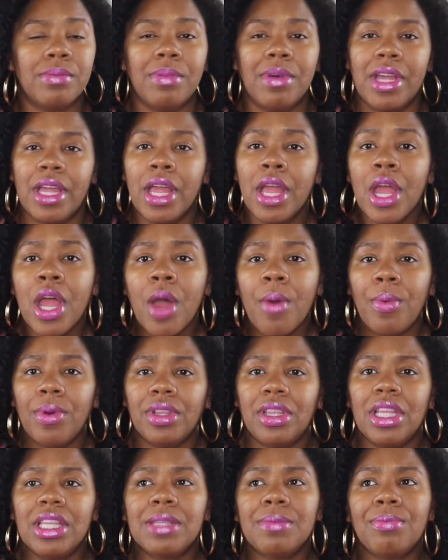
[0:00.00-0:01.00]
But
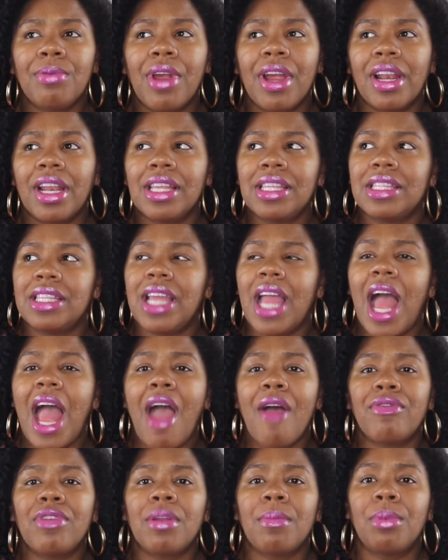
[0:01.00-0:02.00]
with this pregnancy, I
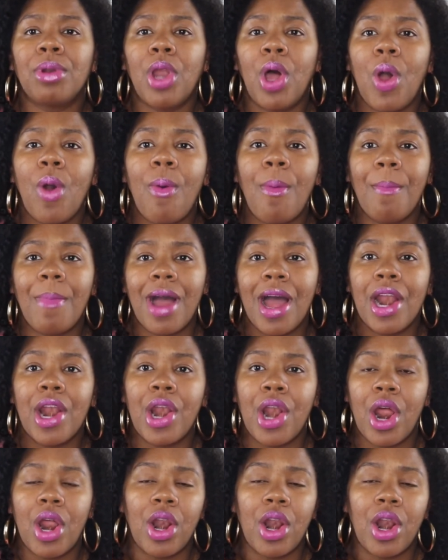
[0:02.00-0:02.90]
have to blow my